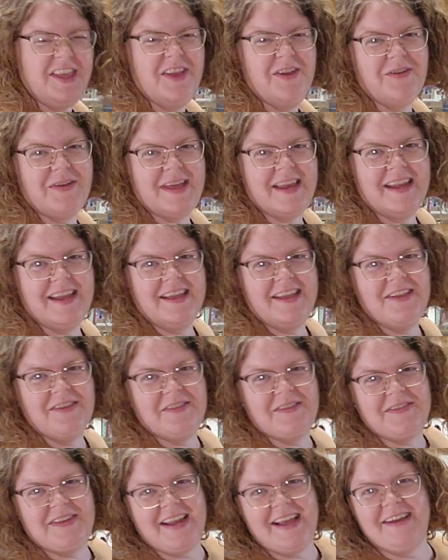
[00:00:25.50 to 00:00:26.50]
you get it. You
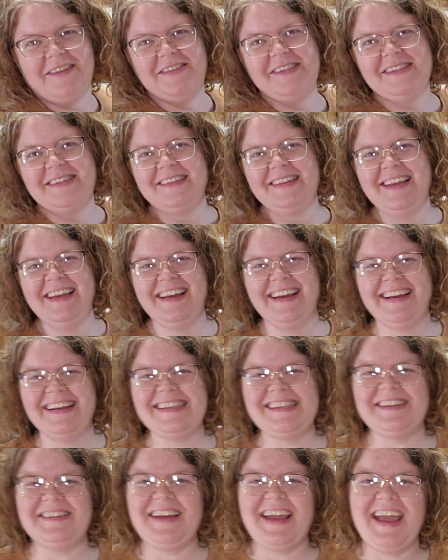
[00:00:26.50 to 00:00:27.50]
live in a house.
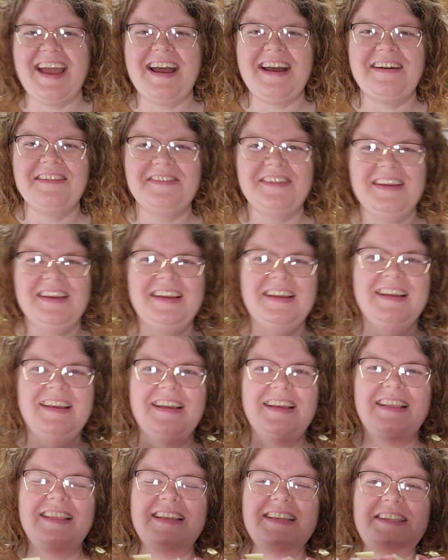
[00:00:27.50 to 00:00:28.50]
So I have
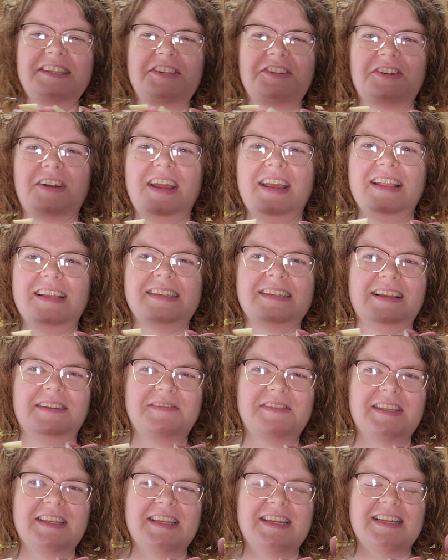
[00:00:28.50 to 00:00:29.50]
this tray. This
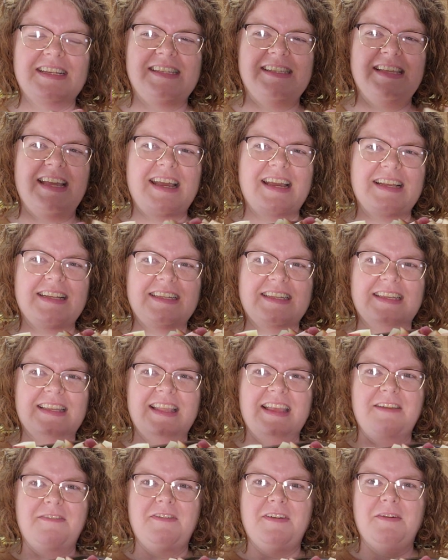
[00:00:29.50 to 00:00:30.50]
comes in a set and
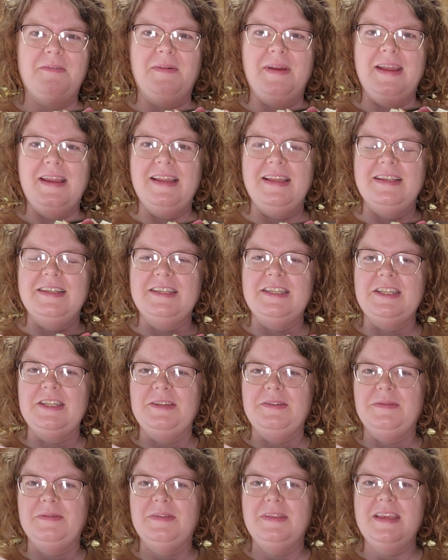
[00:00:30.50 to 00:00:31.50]
they fit right
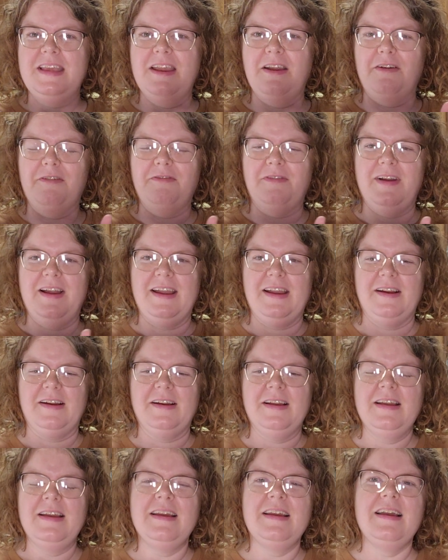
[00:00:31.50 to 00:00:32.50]
into the air
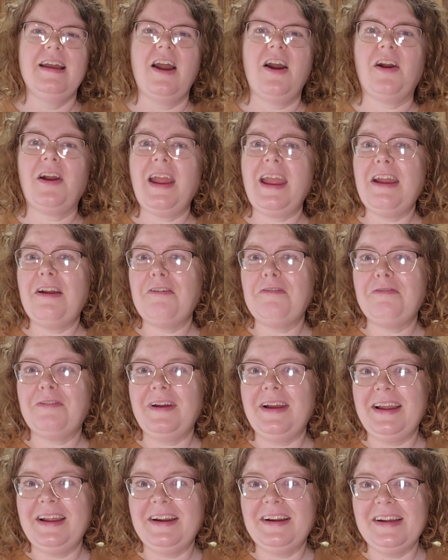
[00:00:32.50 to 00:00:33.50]
fryer. Our air
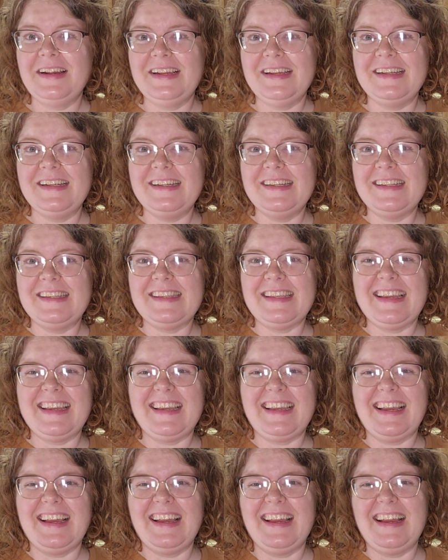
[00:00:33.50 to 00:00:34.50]
fryer is
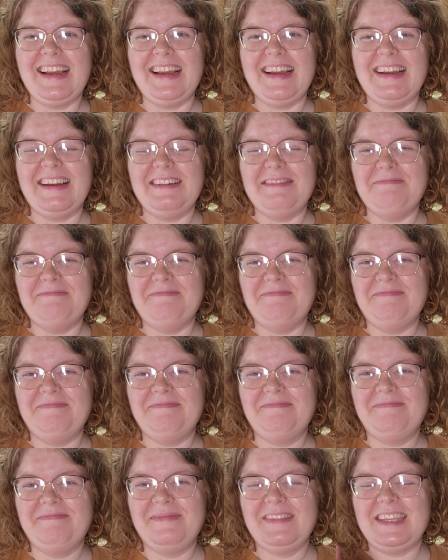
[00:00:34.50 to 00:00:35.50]
like
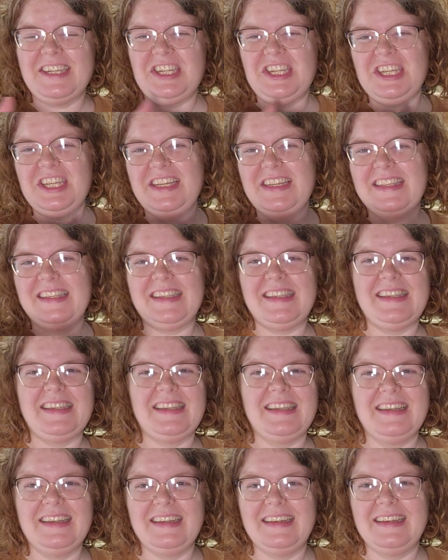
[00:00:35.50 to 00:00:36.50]
the
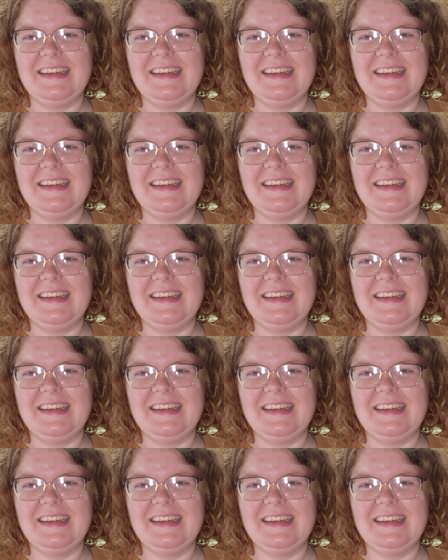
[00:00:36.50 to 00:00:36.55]
sheets,